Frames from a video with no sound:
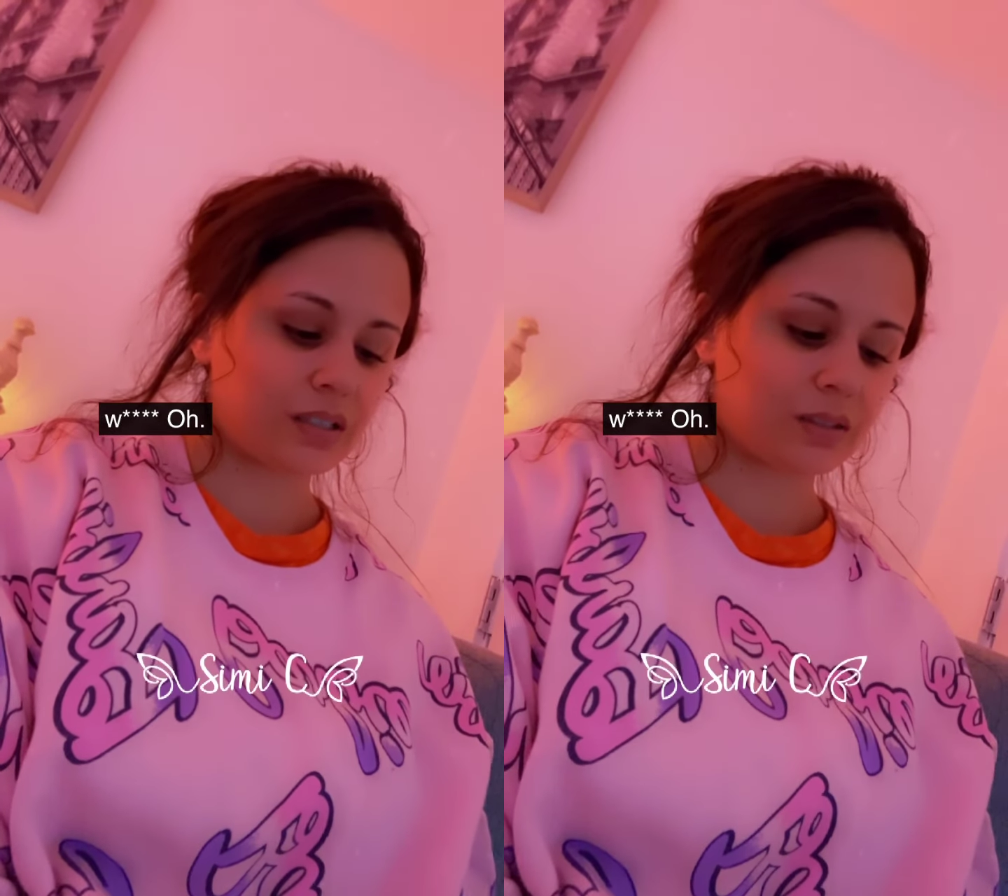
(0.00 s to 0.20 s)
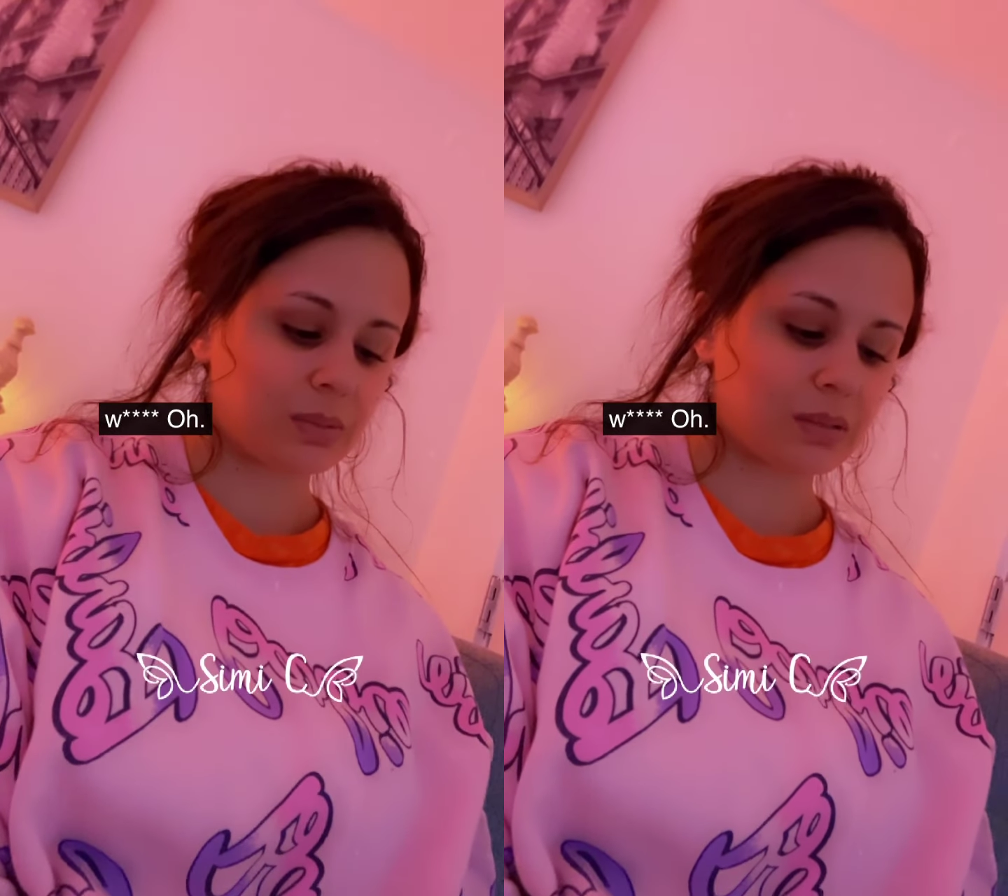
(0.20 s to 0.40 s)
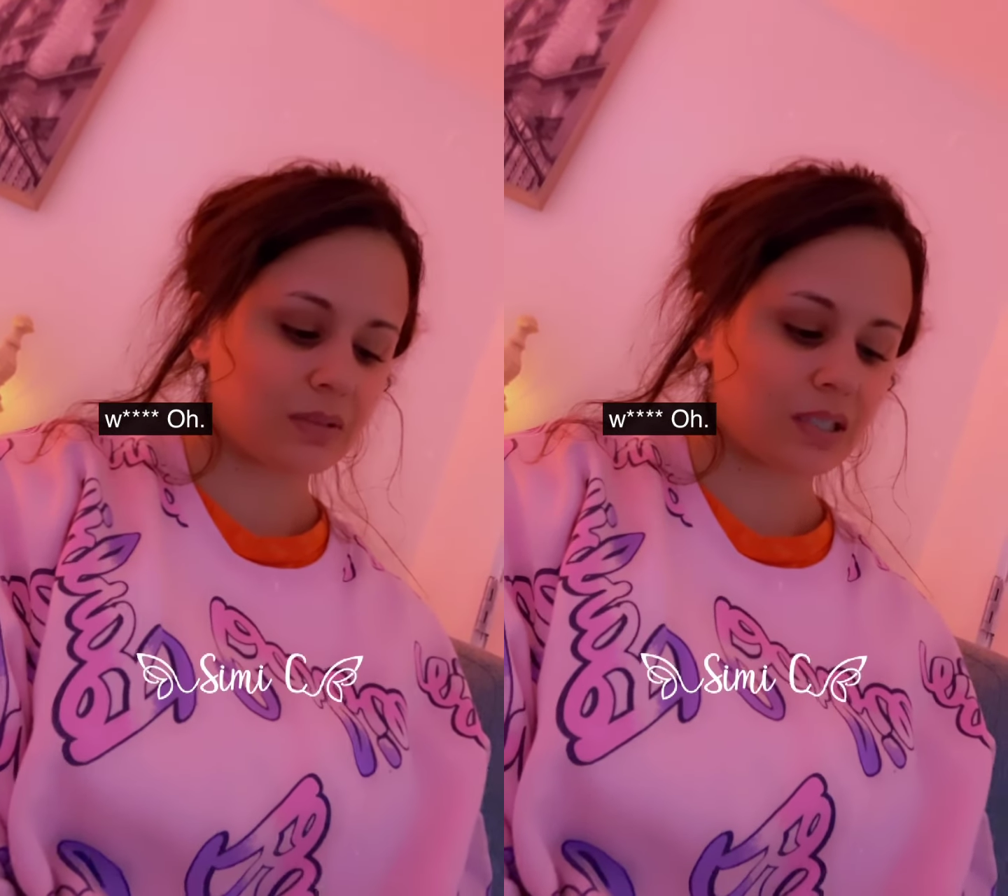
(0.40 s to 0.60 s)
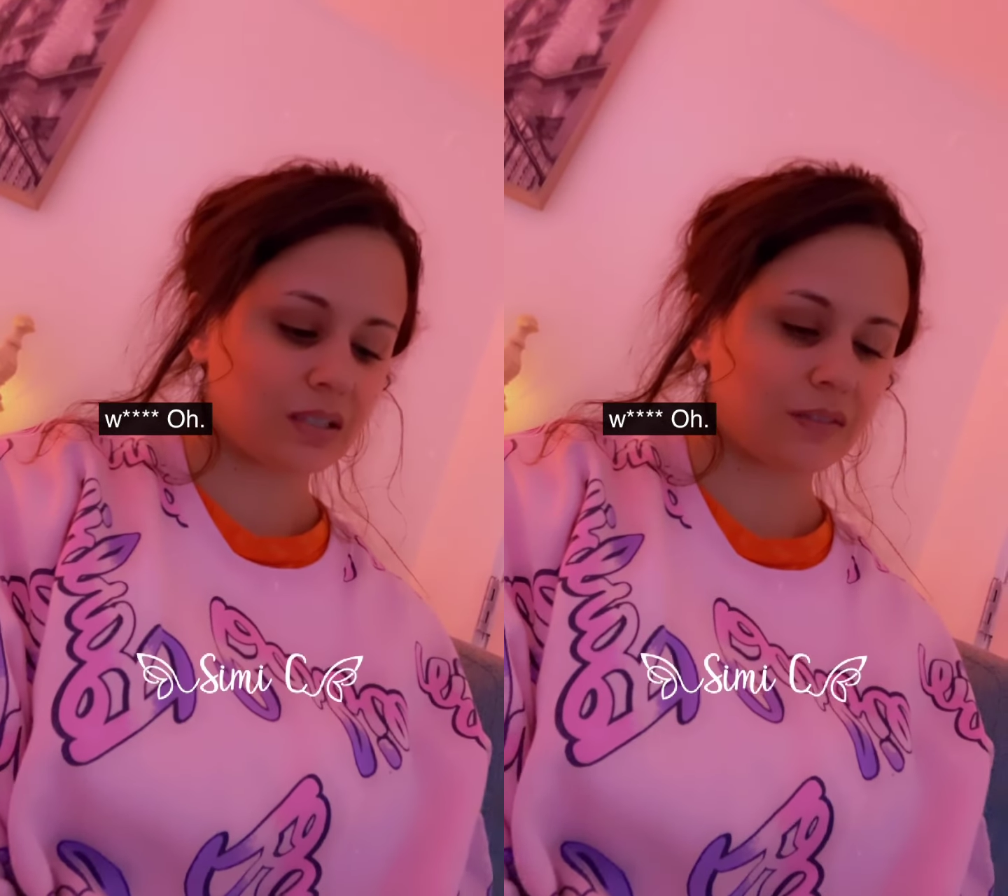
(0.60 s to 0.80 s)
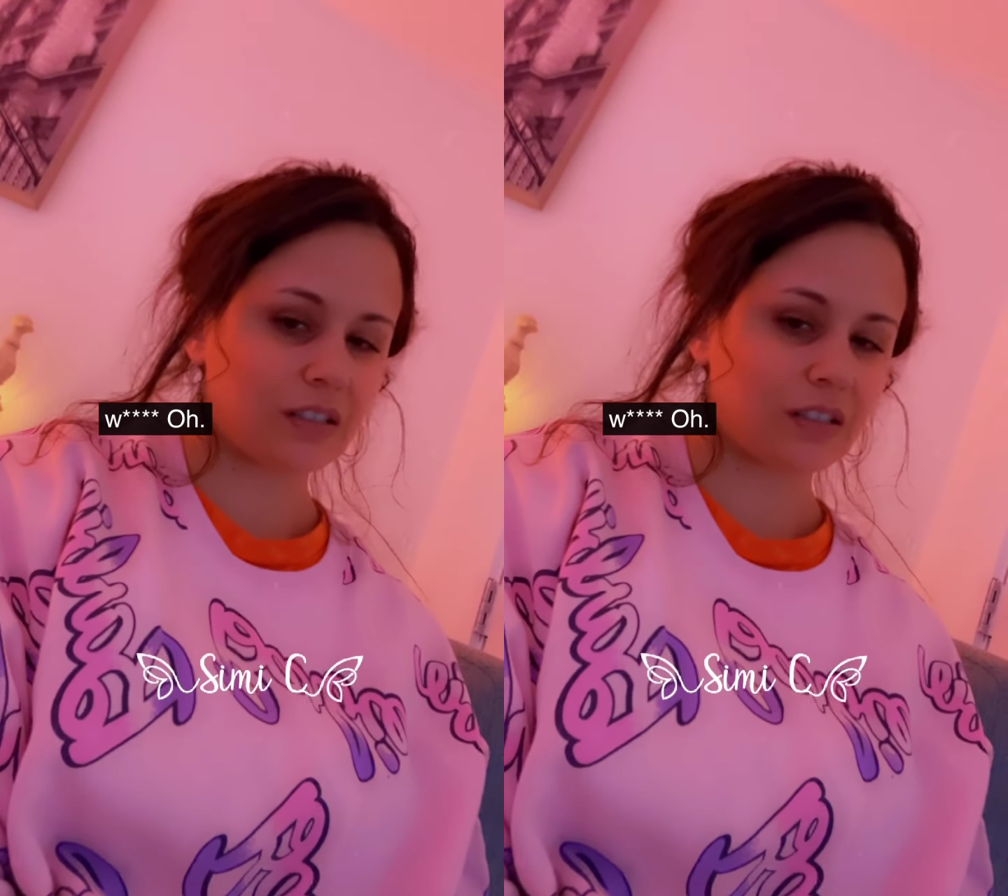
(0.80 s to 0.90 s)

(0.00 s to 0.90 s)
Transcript: don't know it puts me out of